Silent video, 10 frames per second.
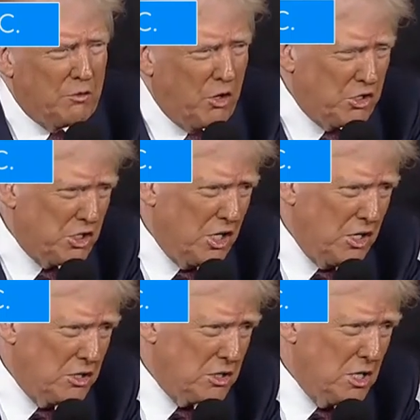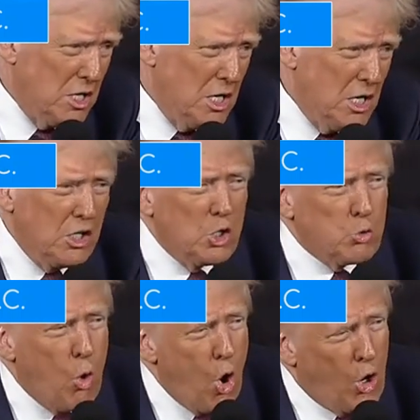of our cities, these
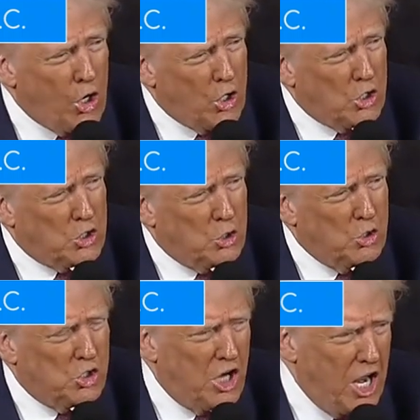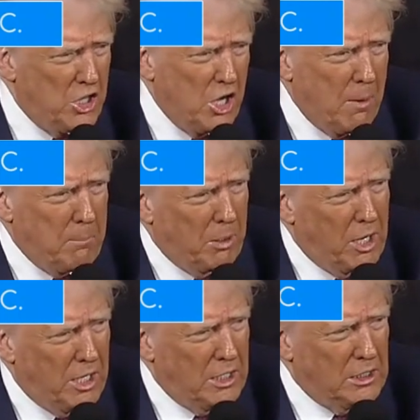warriors who shed their
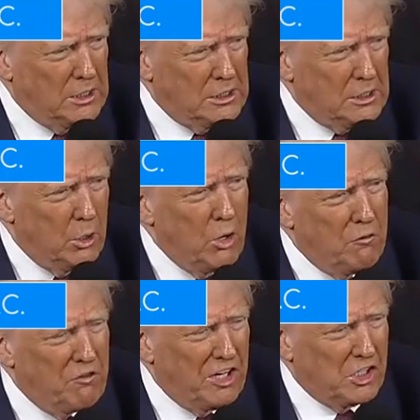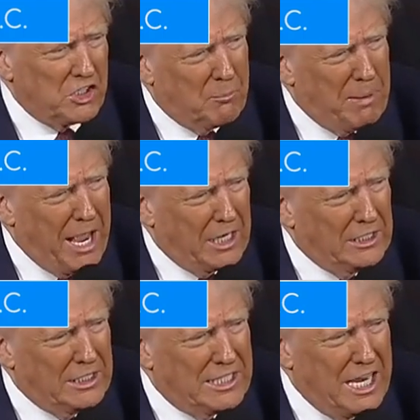blood on fields of battle
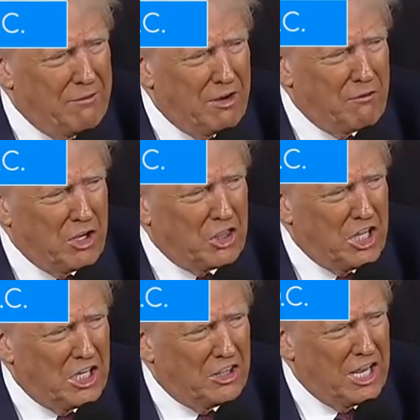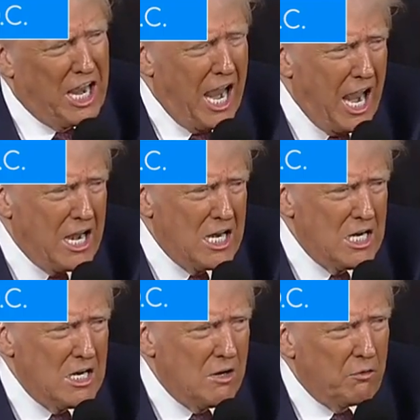and gave everything they had
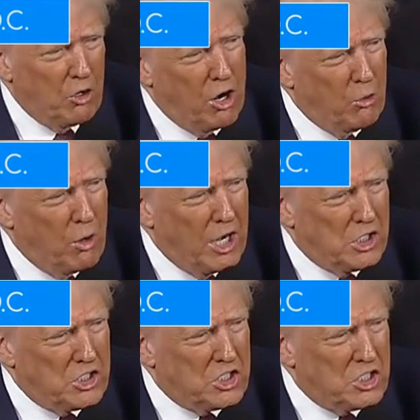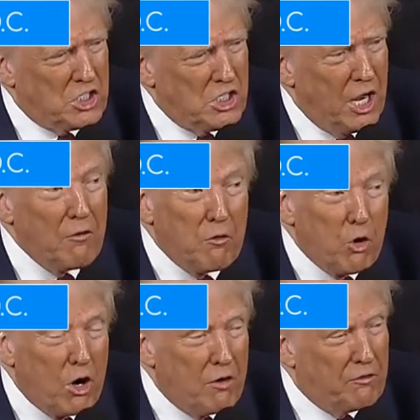for our rights and
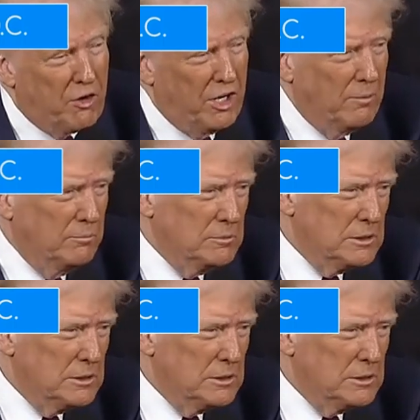for our freedom.